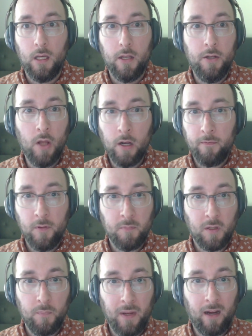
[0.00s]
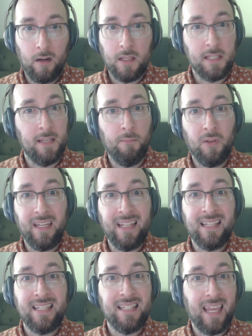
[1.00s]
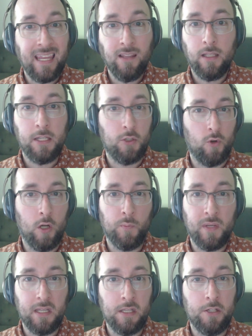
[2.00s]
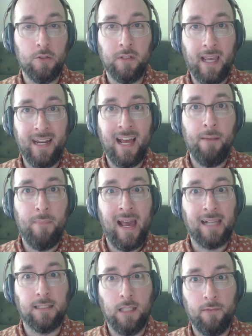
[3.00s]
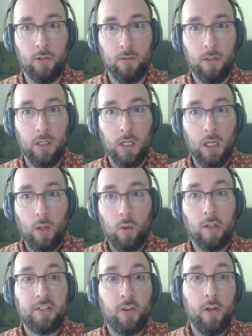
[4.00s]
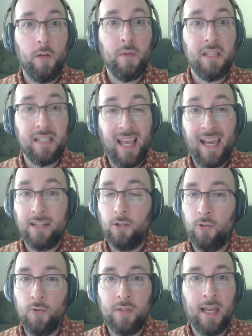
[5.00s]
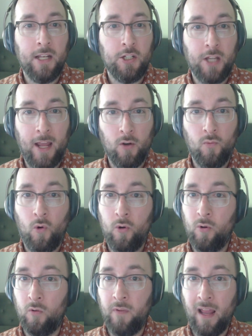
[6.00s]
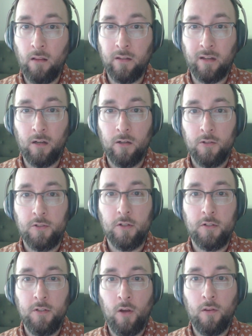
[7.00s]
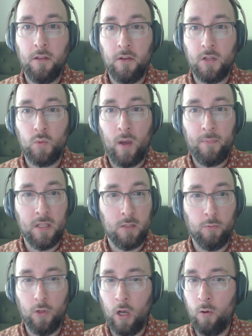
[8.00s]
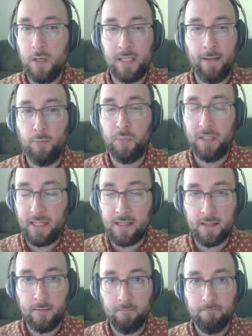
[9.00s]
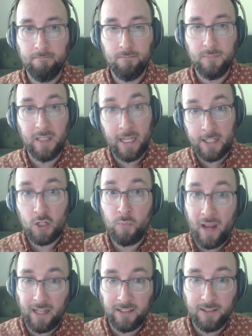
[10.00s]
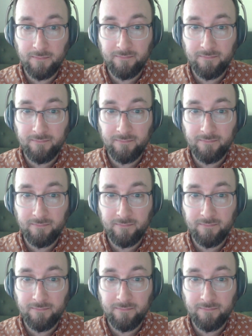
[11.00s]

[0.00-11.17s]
None of them compare to the simply insanely strong pieces you'll get at max level. While it's going to be sad to lose that Shadowmourne or Valinir, just know that those weapons will always have a place in your bank.